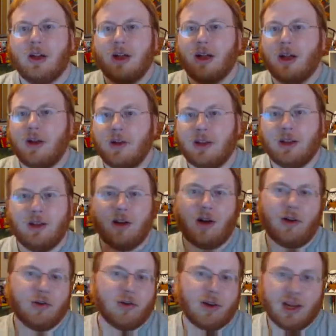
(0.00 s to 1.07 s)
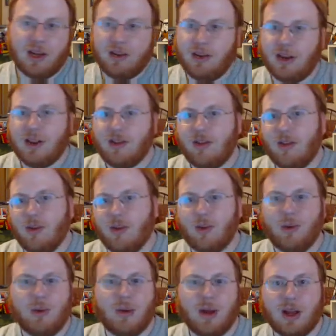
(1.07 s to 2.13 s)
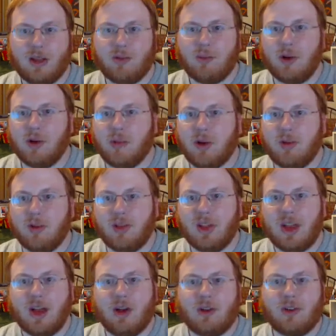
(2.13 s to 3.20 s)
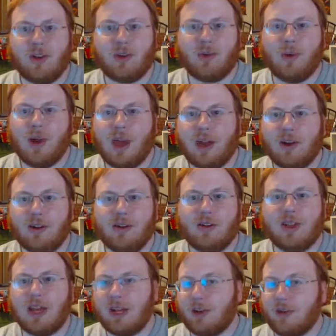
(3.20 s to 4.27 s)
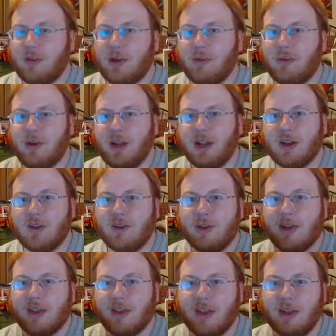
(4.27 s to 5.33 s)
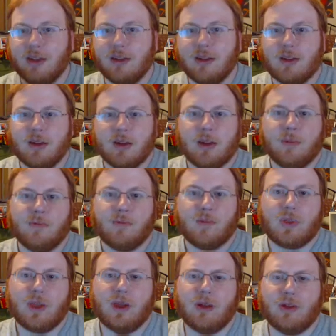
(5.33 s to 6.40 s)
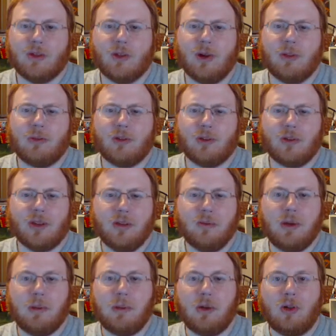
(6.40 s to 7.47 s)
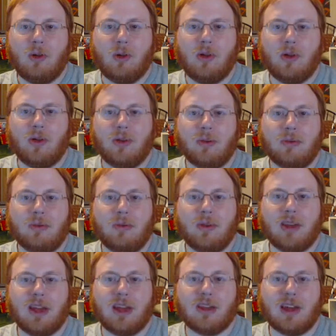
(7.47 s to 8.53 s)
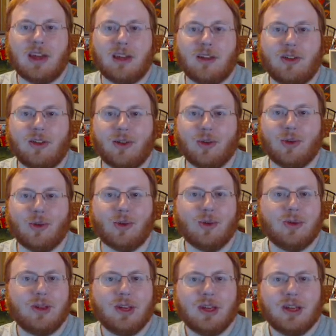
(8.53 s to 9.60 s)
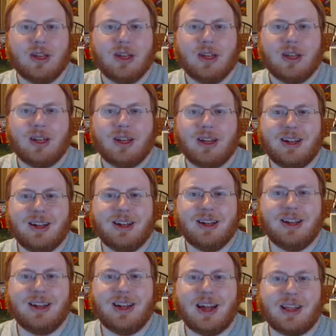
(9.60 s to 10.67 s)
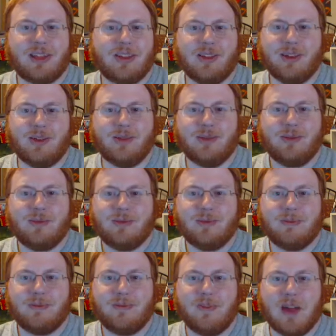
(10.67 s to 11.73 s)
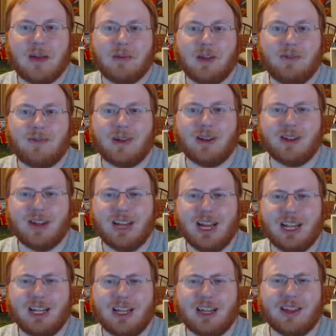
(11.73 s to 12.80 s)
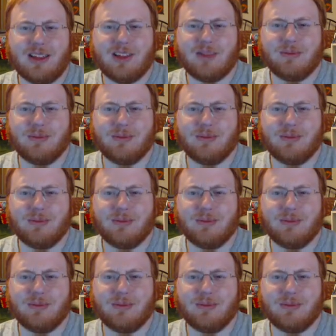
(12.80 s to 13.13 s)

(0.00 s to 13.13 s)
I mean, you also get a chance to experiment with the character creator. That should be pretty interesting. Although I'm sure some people will take that to not so family-friendly ideas.